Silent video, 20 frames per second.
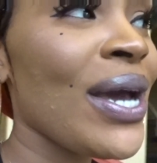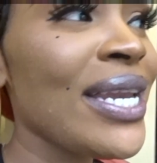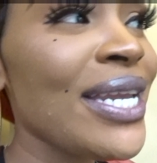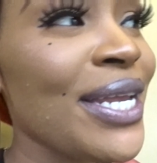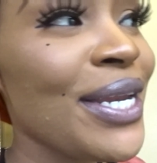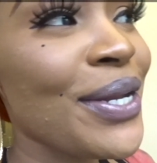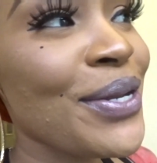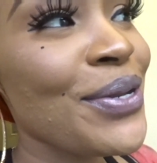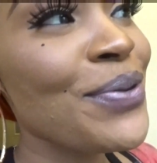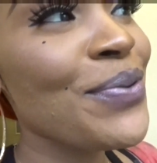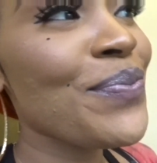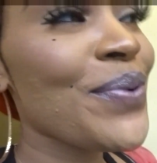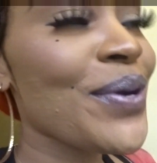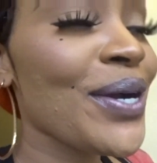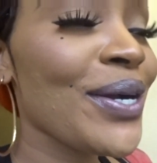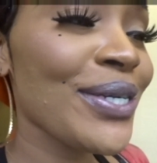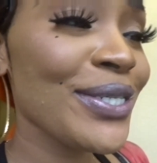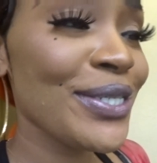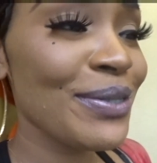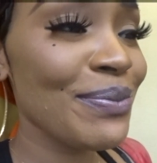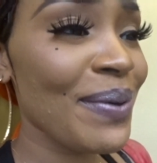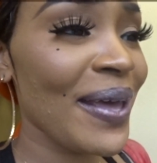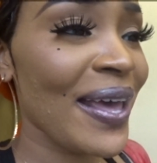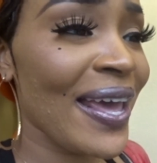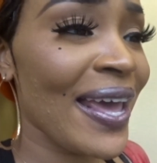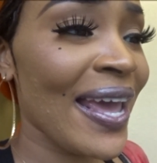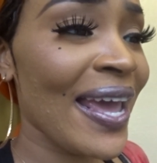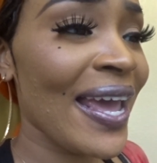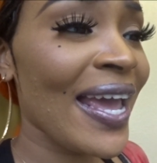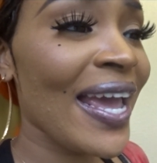I need a new purse,
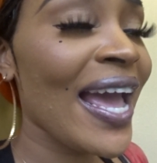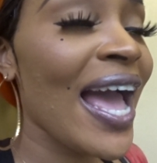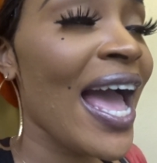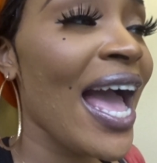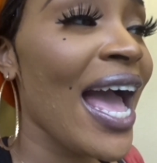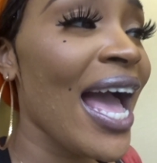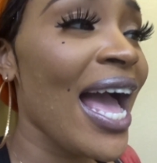babe.